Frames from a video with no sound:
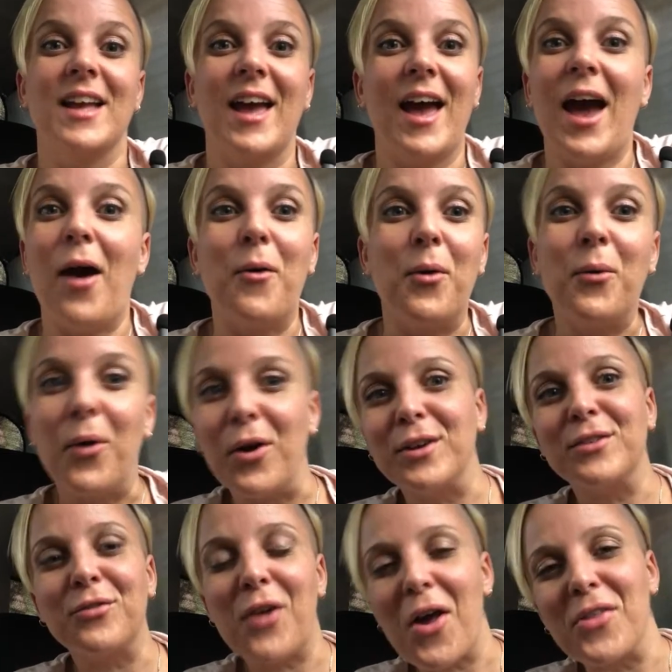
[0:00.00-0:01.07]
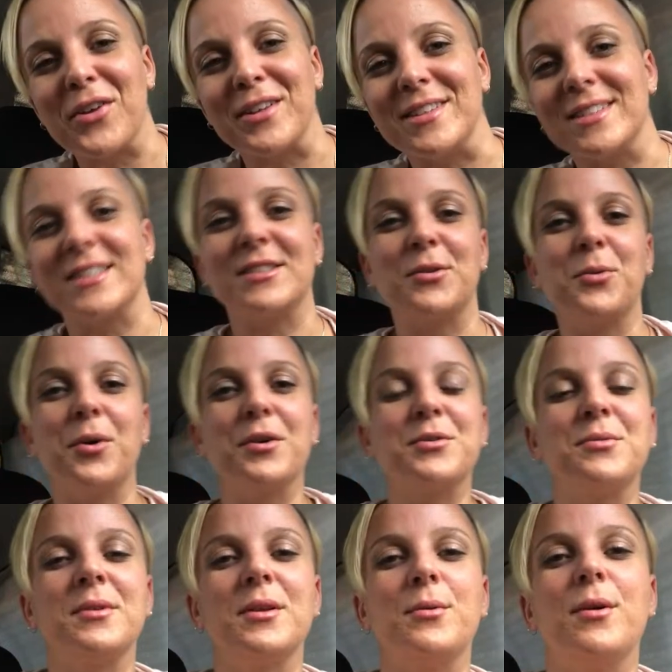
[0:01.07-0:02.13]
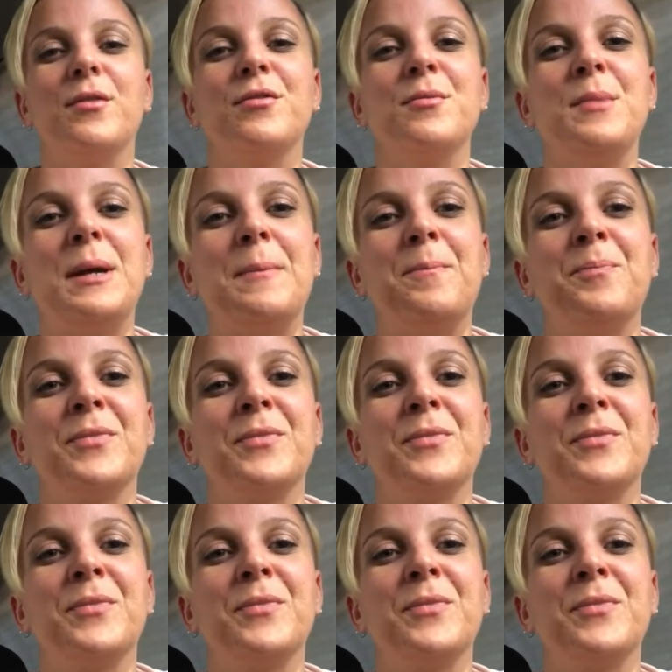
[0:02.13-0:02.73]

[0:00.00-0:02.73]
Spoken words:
how it works for others, because it works really well for me.